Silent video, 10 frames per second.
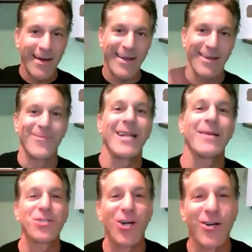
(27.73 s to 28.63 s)
Hi,
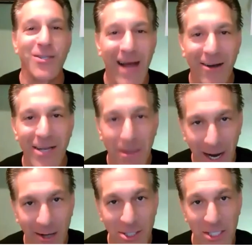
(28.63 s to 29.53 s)
name is Charles
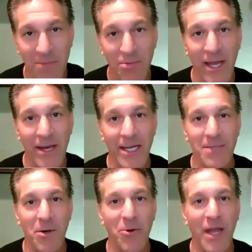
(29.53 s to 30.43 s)
Malki, biologist and
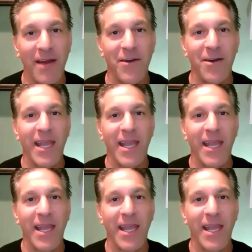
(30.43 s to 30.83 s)
plant expert with IV